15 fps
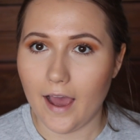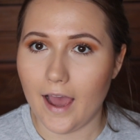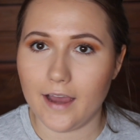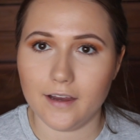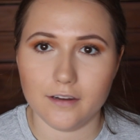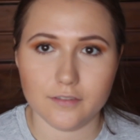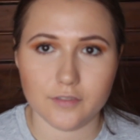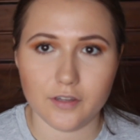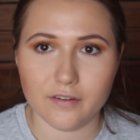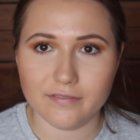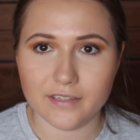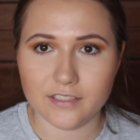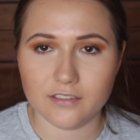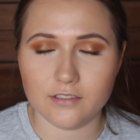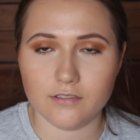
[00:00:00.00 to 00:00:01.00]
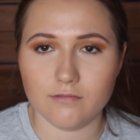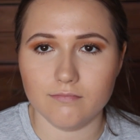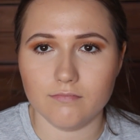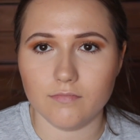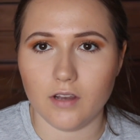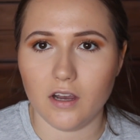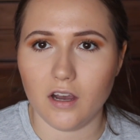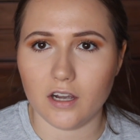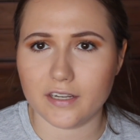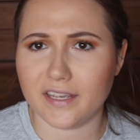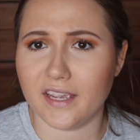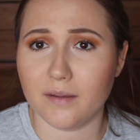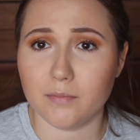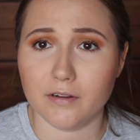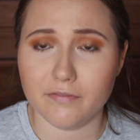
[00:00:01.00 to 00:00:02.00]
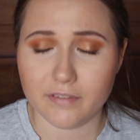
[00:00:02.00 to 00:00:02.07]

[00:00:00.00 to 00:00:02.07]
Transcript: I don't know if it's on camera